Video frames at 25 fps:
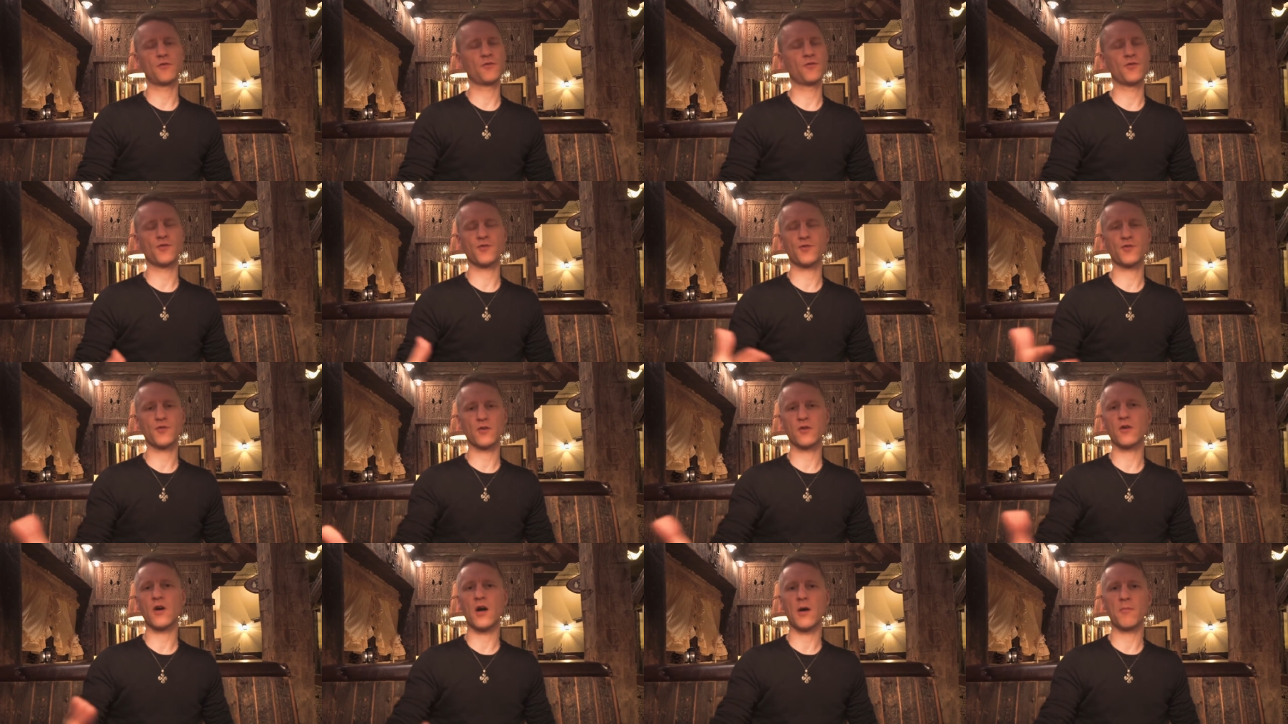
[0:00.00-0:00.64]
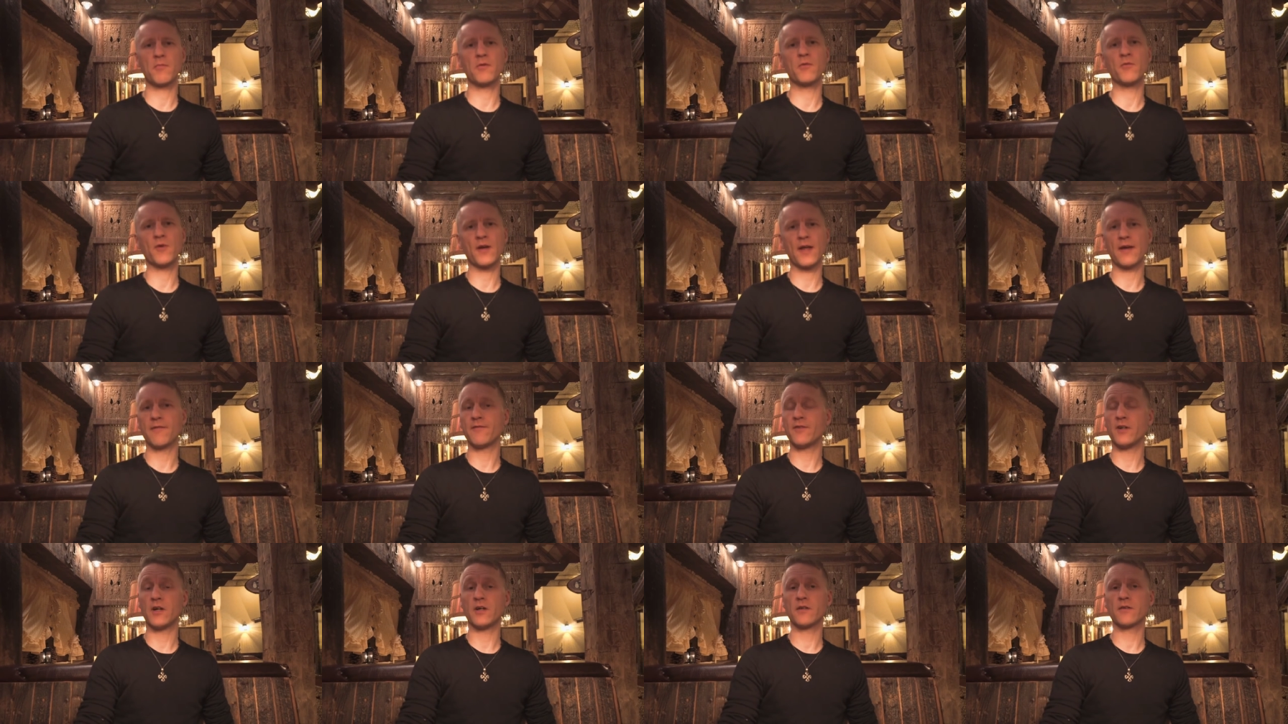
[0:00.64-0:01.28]
just to copy what
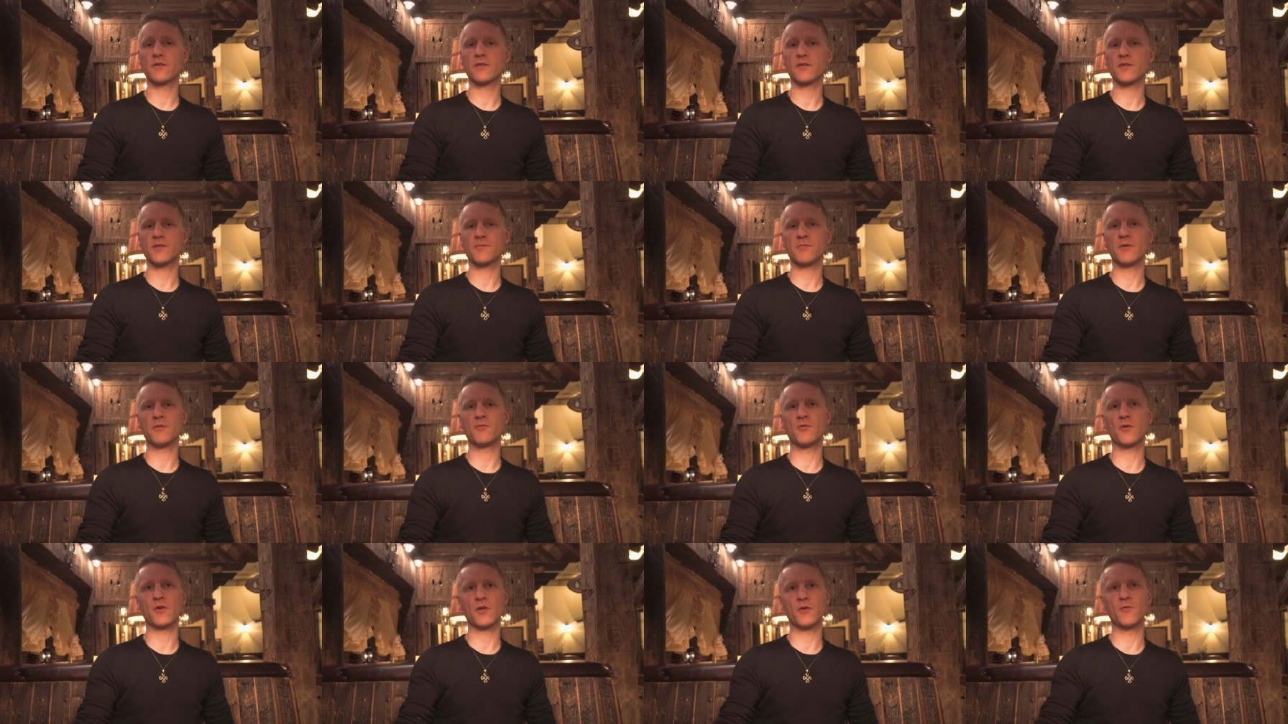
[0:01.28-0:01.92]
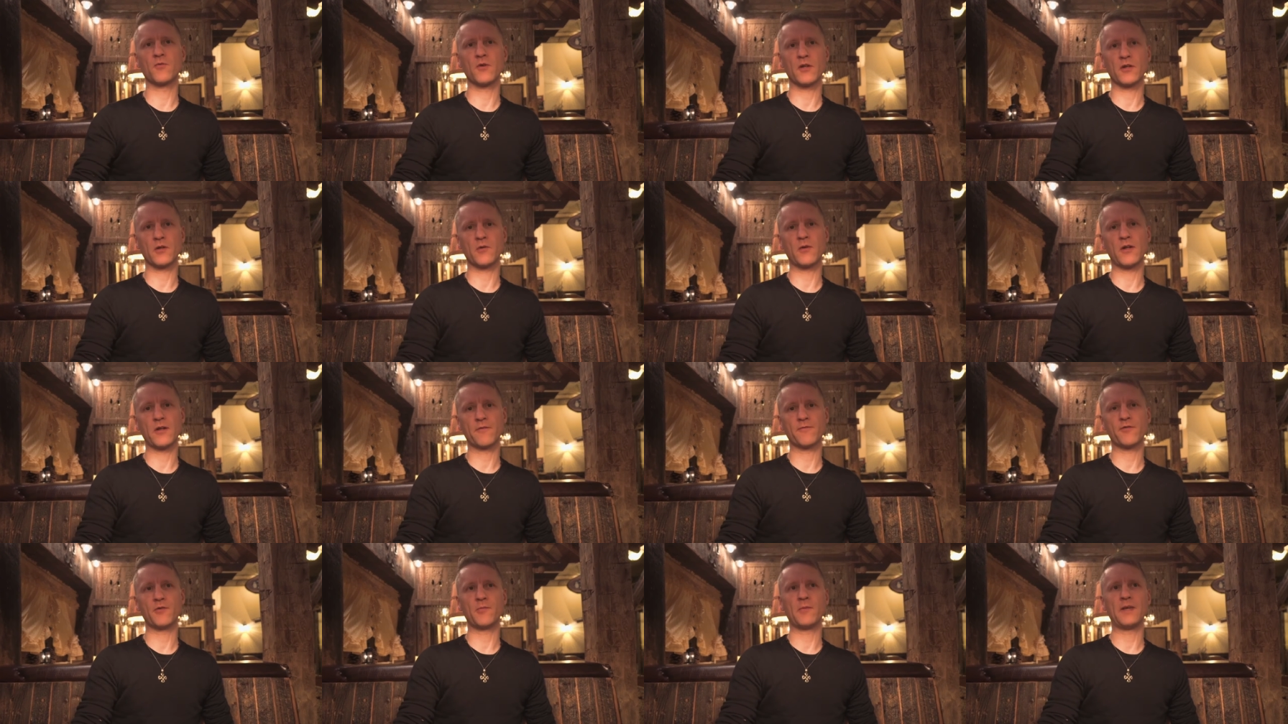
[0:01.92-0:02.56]
I've done, it's been working really
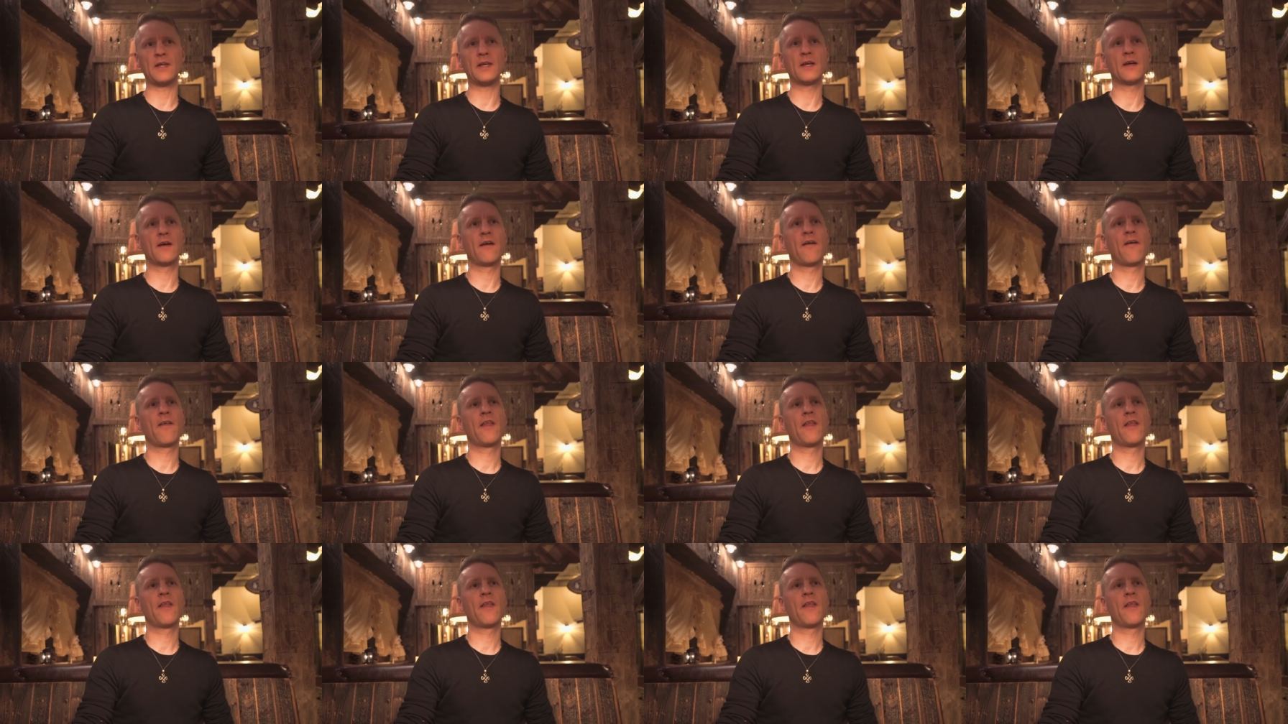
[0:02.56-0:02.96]
well for me,